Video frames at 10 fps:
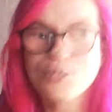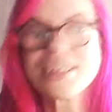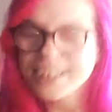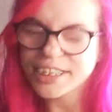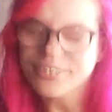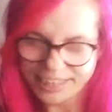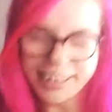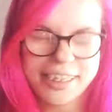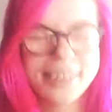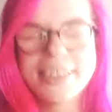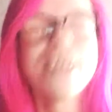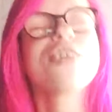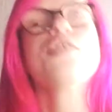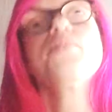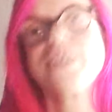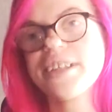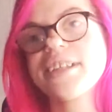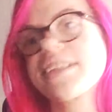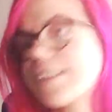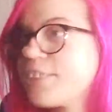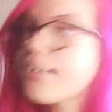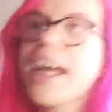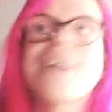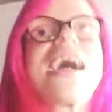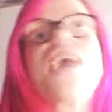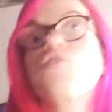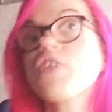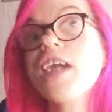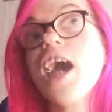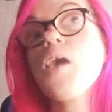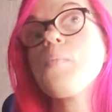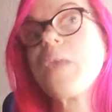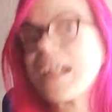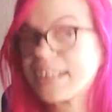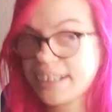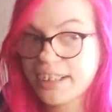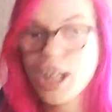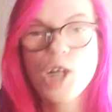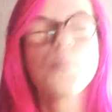first two singles from the Hurt's new era were amazing.